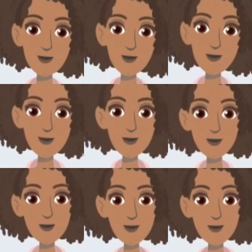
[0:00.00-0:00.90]

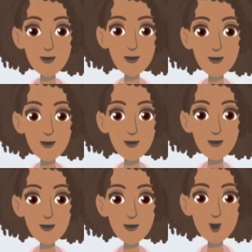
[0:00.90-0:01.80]
Proplastids,
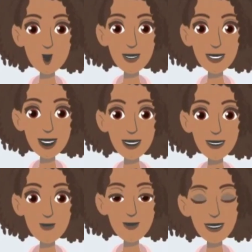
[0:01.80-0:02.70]
undifferentiated
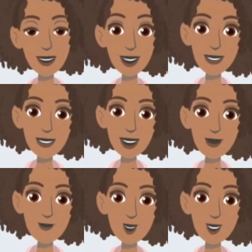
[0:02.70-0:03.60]
plastids, may
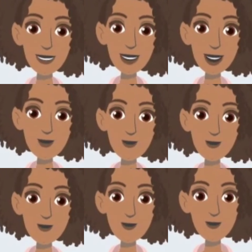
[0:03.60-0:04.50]
undergo
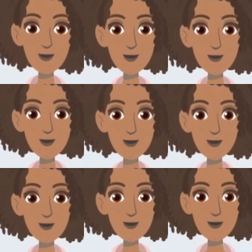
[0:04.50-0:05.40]
differentiation into many
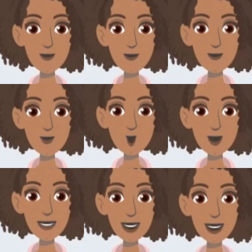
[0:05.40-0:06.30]
forms,
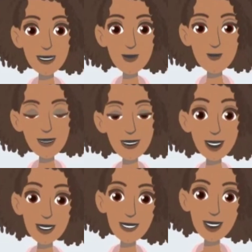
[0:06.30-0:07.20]
depending upon their
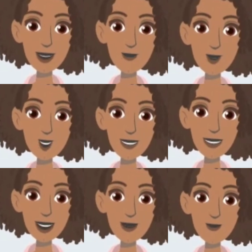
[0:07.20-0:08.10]
specialized
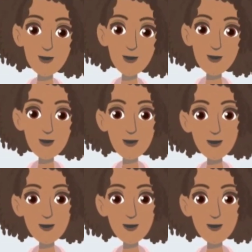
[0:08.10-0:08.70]
functions in the cell.